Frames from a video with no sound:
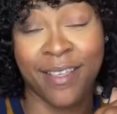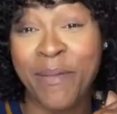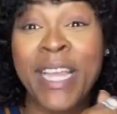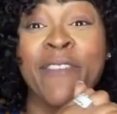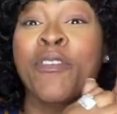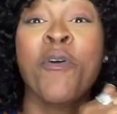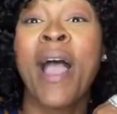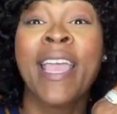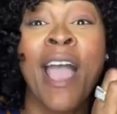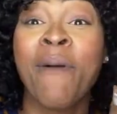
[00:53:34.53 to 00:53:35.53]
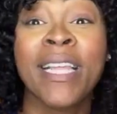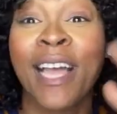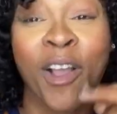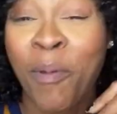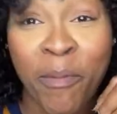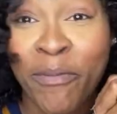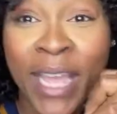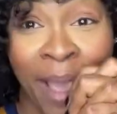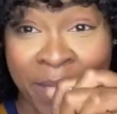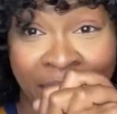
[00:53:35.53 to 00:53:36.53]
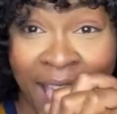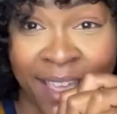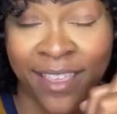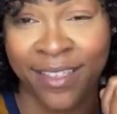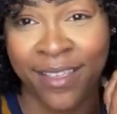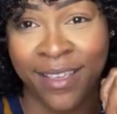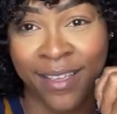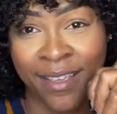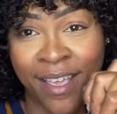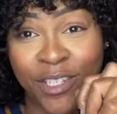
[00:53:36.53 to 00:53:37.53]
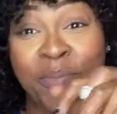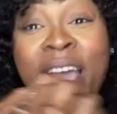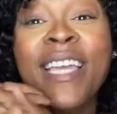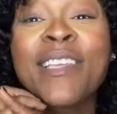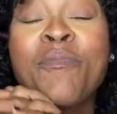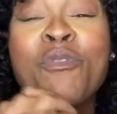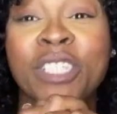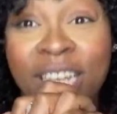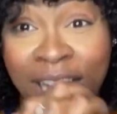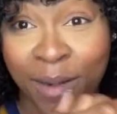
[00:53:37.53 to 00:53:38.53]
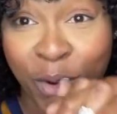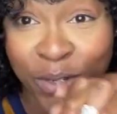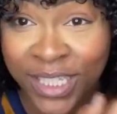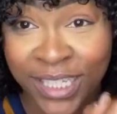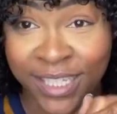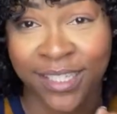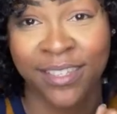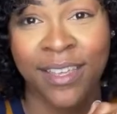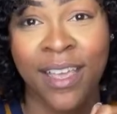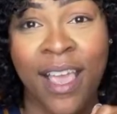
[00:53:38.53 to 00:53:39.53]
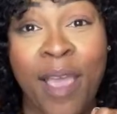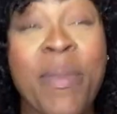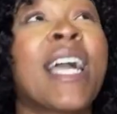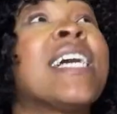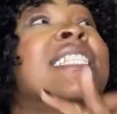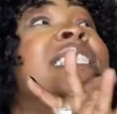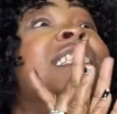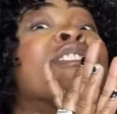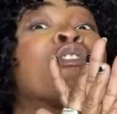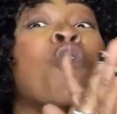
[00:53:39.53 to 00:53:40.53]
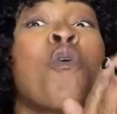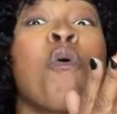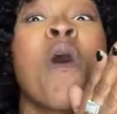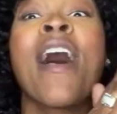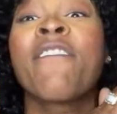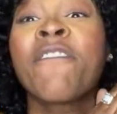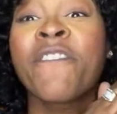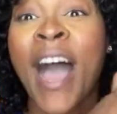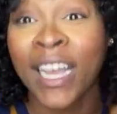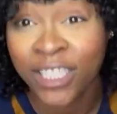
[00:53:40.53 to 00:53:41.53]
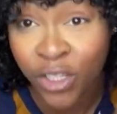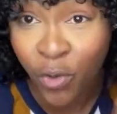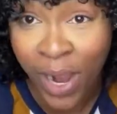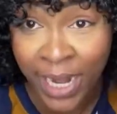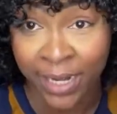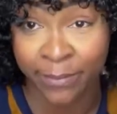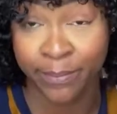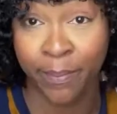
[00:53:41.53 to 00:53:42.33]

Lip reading: I don't even know why I want to come up with damn here. I get emotional about it, because it is so factual.